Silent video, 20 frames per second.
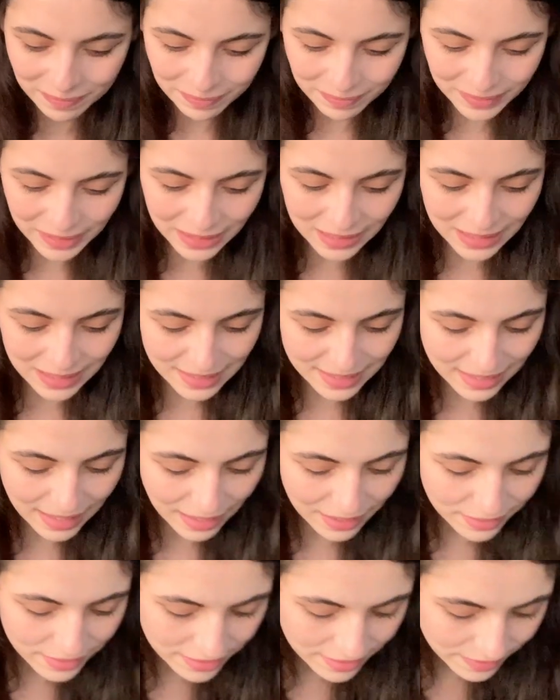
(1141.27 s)
in this
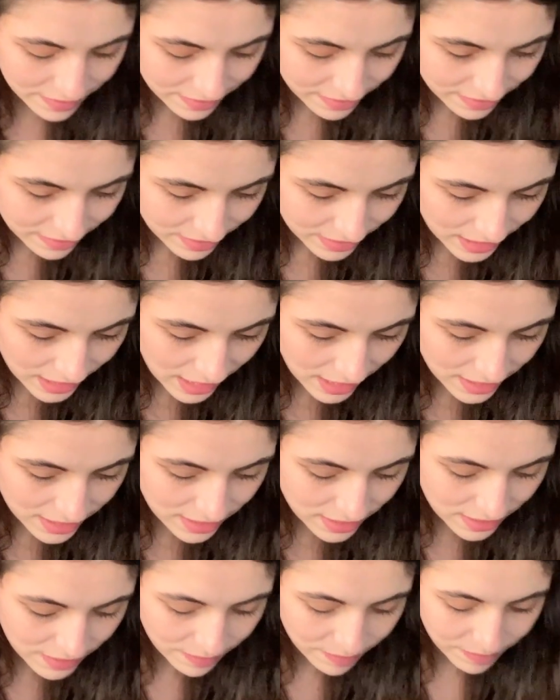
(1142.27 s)
life.
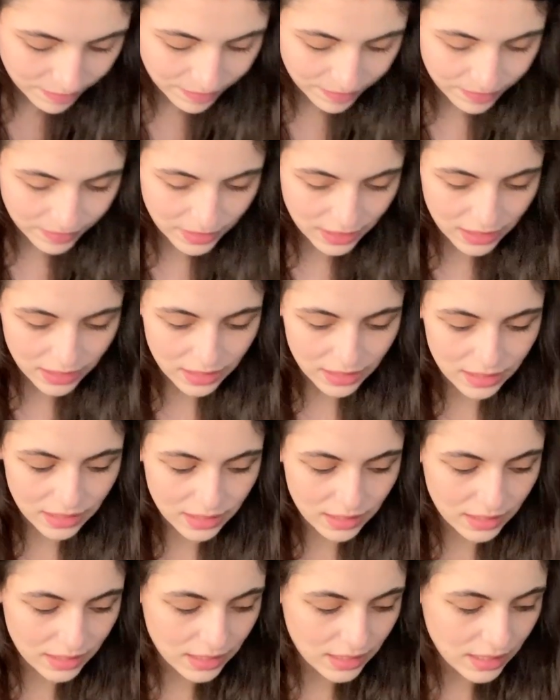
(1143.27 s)
Yes.
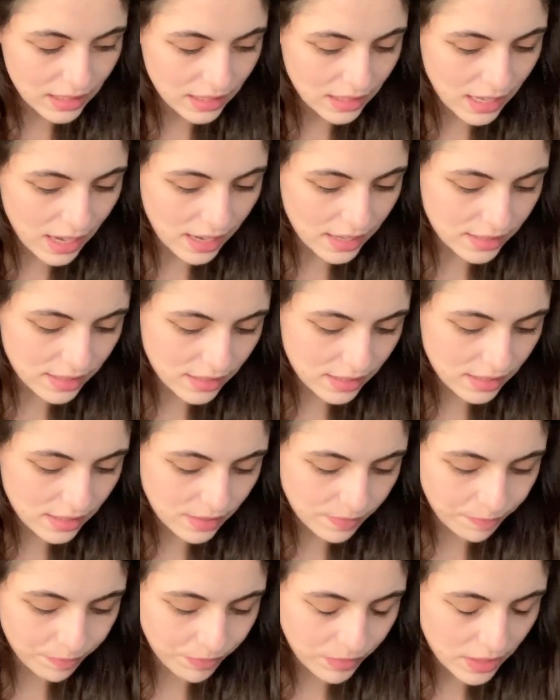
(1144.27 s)
Yes.
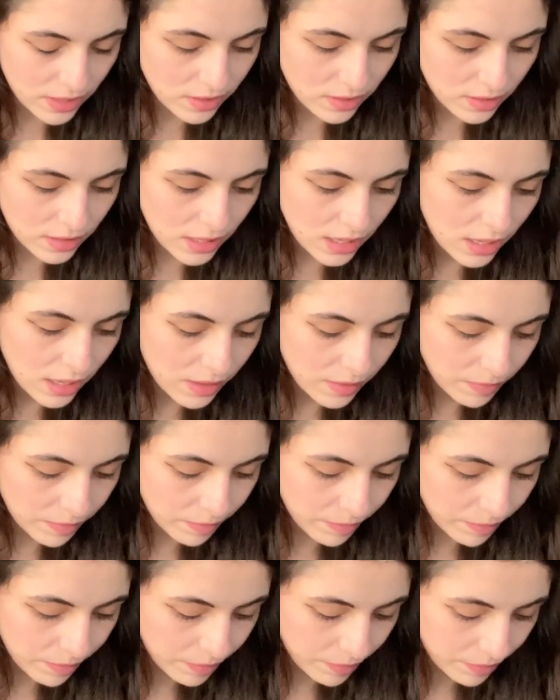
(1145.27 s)
Do
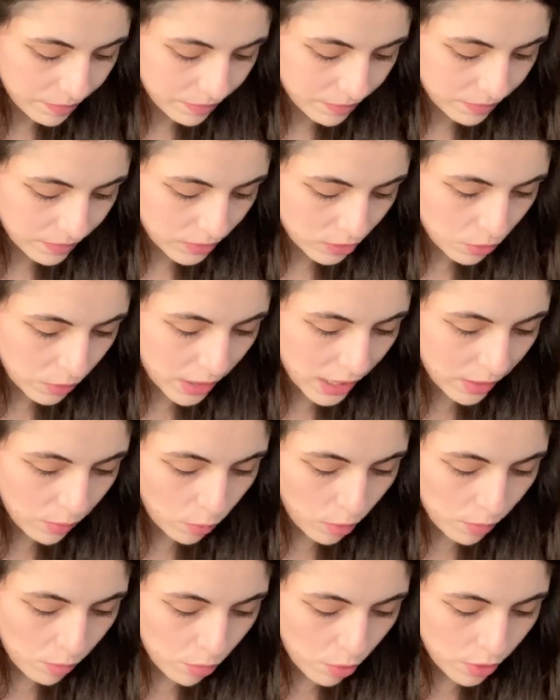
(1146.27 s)
we get
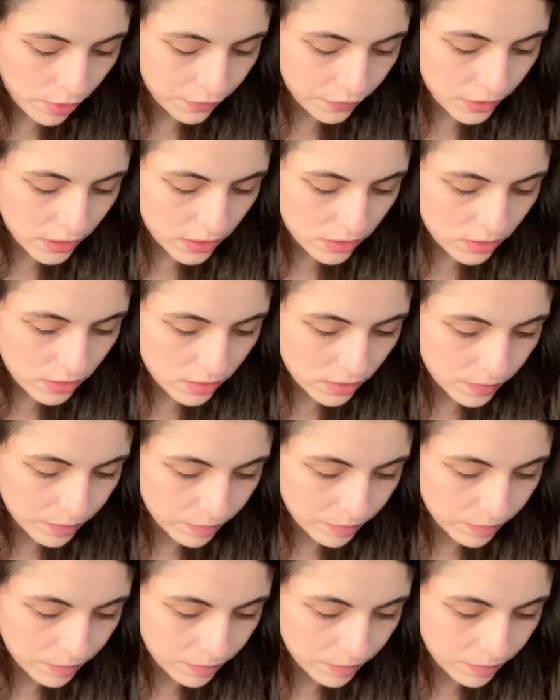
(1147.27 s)
one more of these?